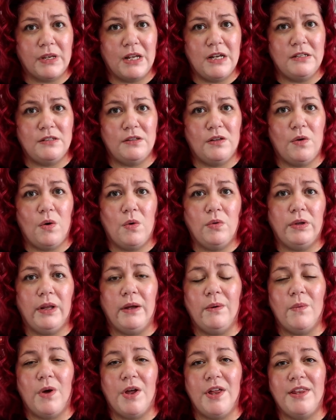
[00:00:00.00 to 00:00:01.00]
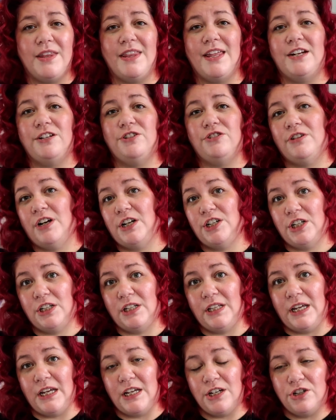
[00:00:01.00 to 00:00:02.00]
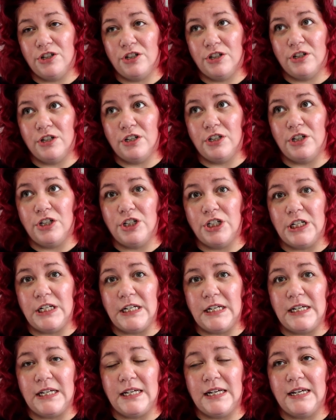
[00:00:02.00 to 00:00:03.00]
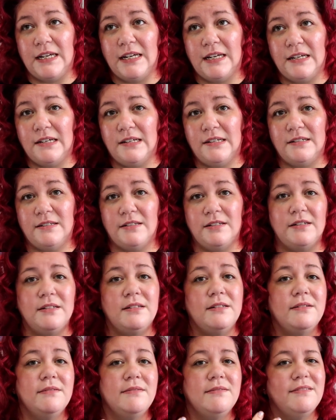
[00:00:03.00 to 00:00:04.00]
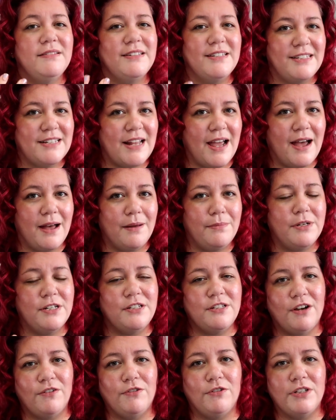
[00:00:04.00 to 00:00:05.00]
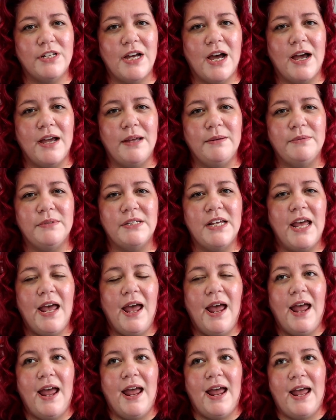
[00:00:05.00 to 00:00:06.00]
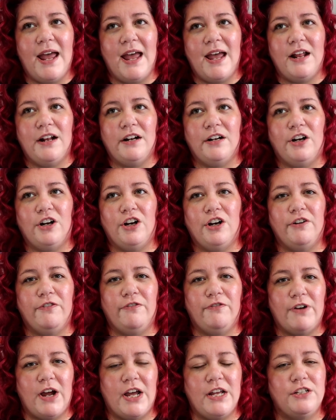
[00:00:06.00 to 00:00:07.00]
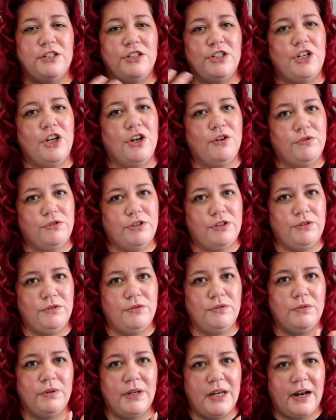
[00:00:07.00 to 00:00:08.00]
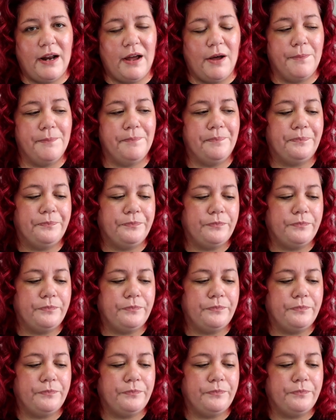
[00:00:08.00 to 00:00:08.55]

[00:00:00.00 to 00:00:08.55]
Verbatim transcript: is the only one that is tragically injured. She is stabbed several times and her friends go to get help.